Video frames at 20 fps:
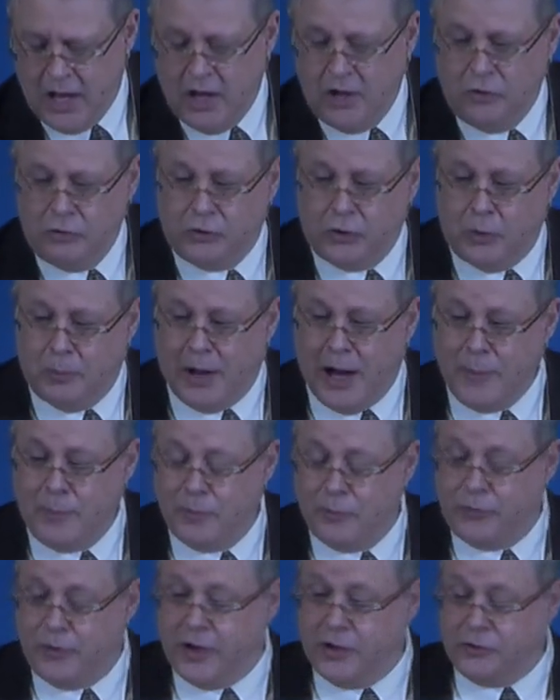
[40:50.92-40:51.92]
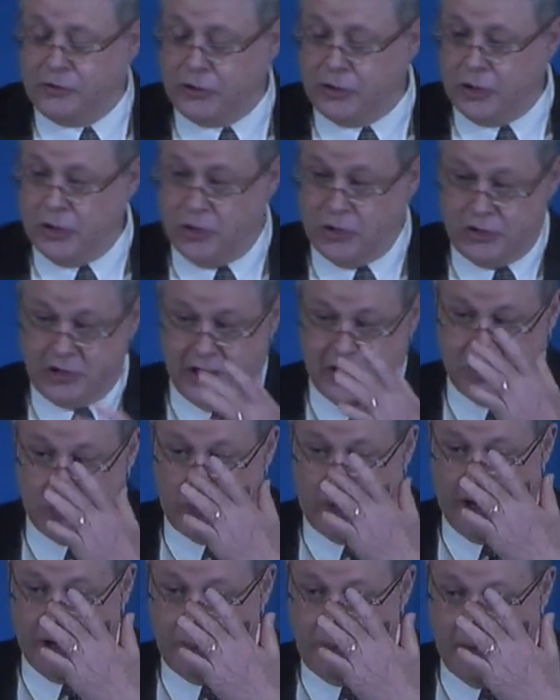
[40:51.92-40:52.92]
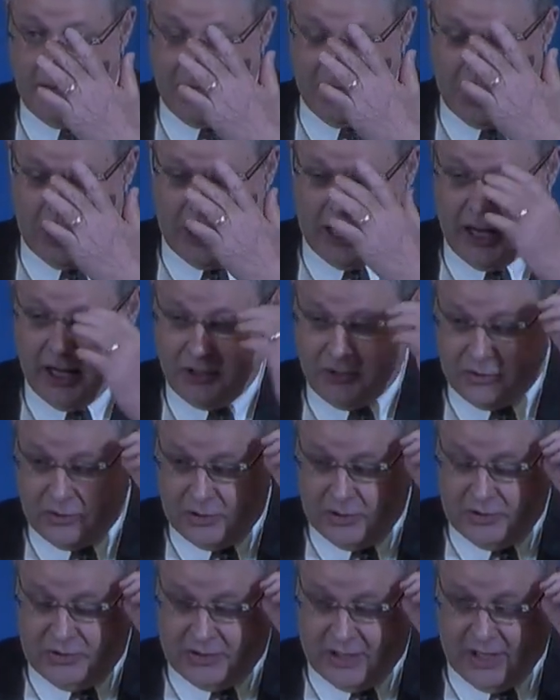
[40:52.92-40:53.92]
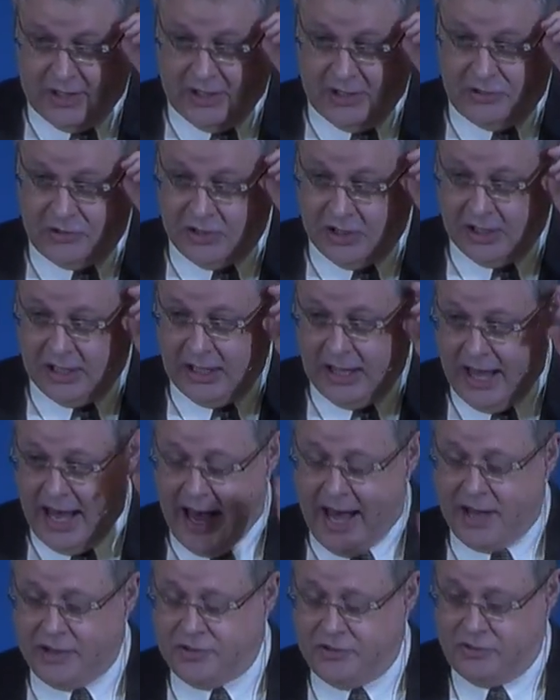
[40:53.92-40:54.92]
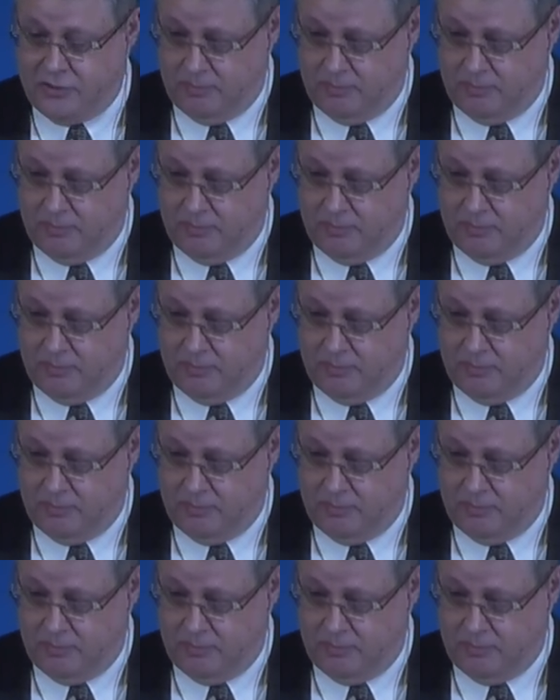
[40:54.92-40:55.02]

So, my professor, J. Dwight Pentecost, said this in class,